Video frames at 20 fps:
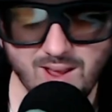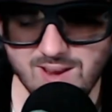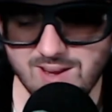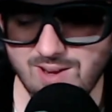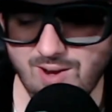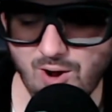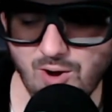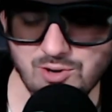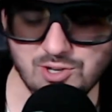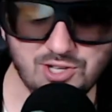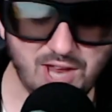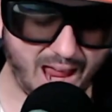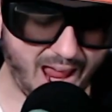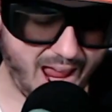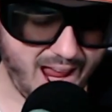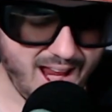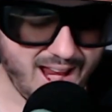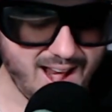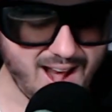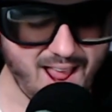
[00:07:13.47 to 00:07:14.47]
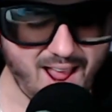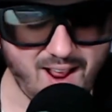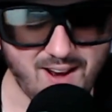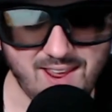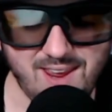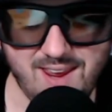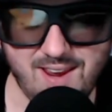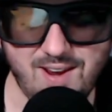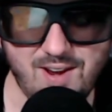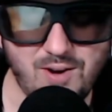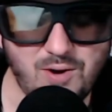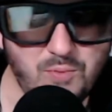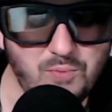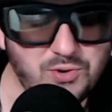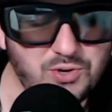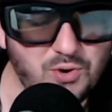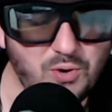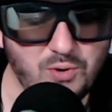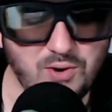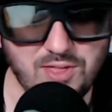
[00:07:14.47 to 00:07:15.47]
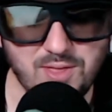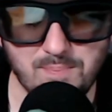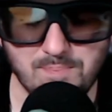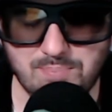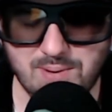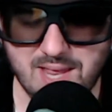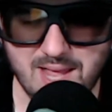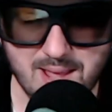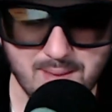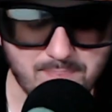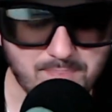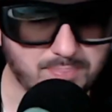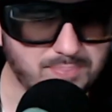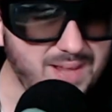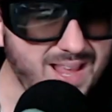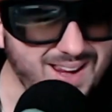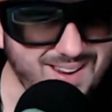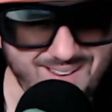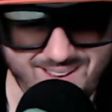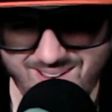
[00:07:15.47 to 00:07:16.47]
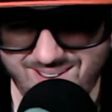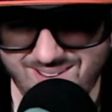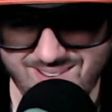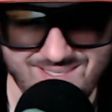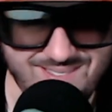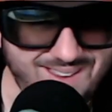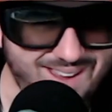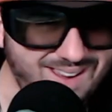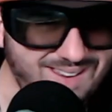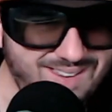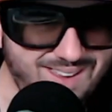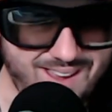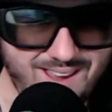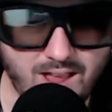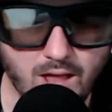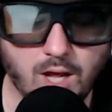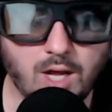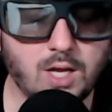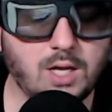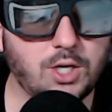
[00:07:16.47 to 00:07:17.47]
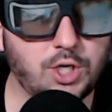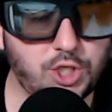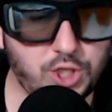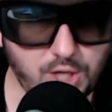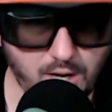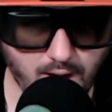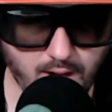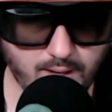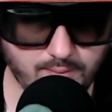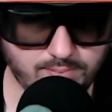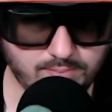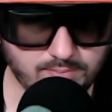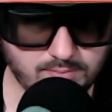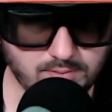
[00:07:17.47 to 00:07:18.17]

You know, just hanging out here doing the blip. Like, oh, yeah, yeah. Shut up.